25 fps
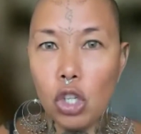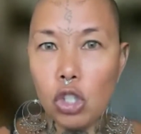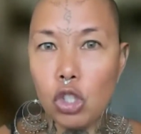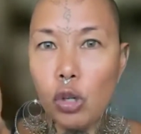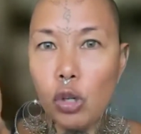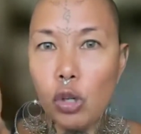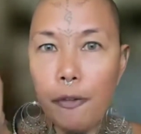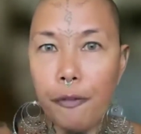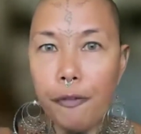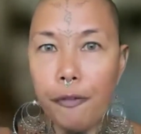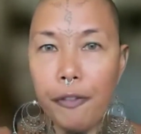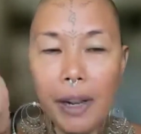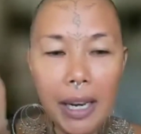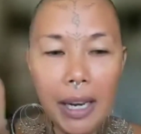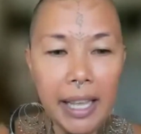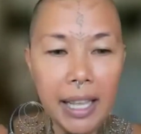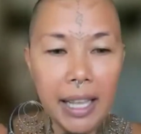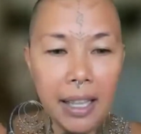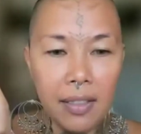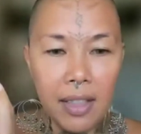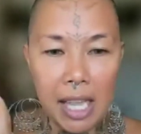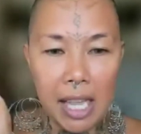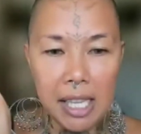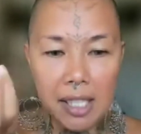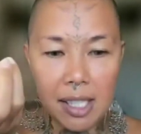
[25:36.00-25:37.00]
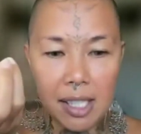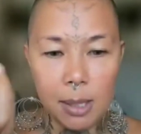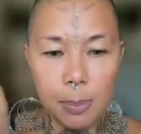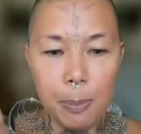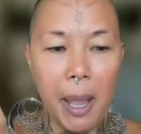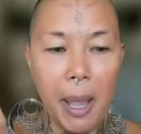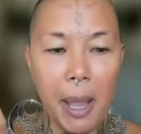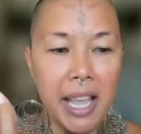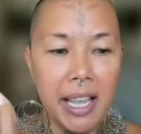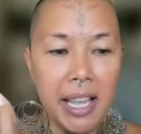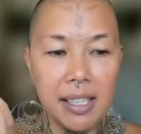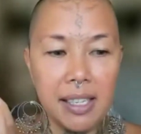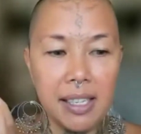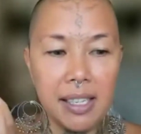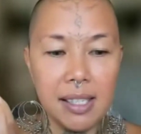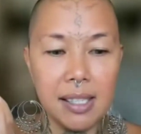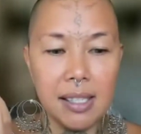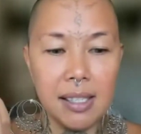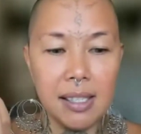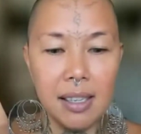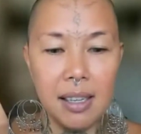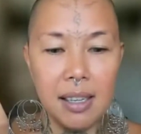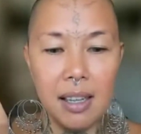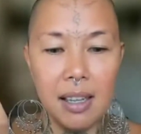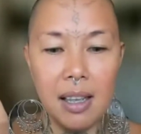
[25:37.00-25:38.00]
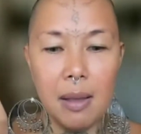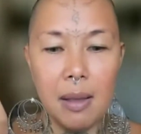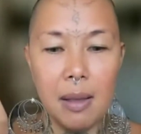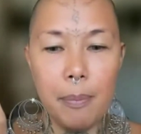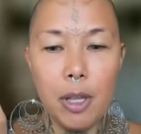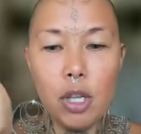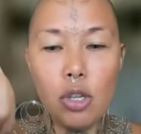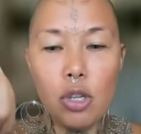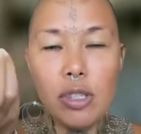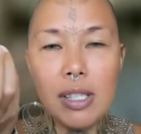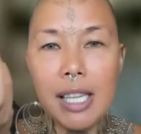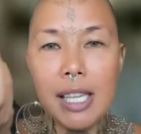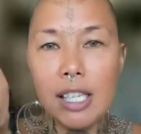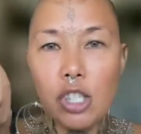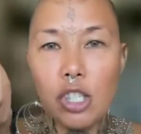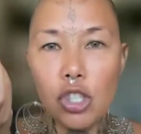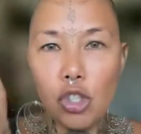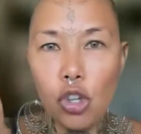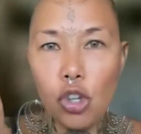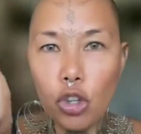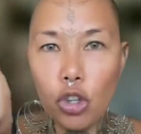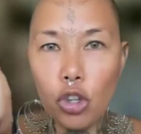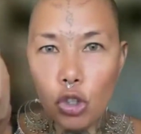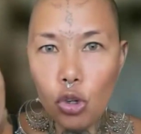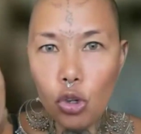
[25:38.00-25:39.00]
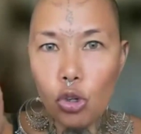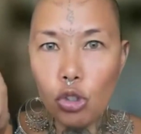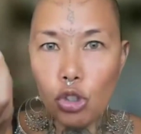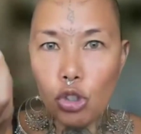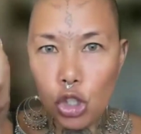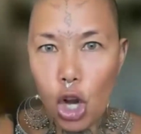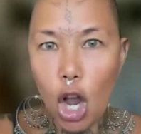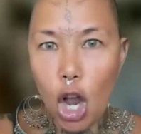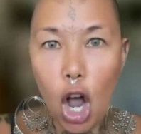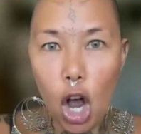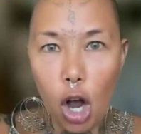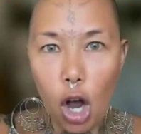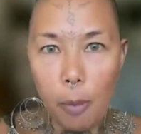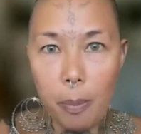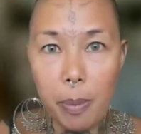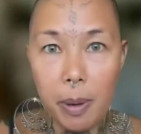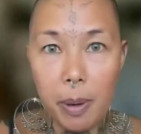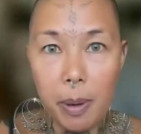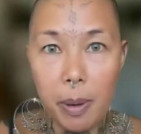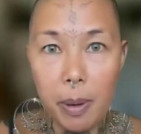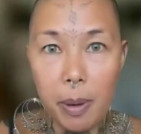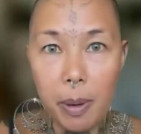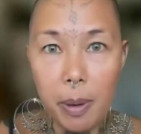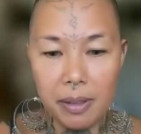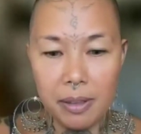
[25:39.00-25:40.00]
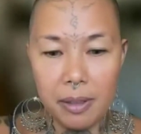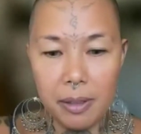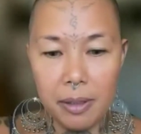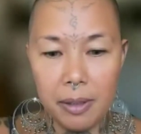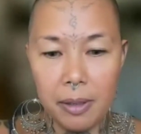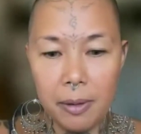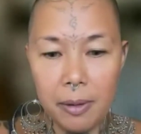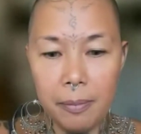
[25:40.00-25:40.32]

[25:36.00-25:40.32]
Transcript: not to filling that space, because that's not your job.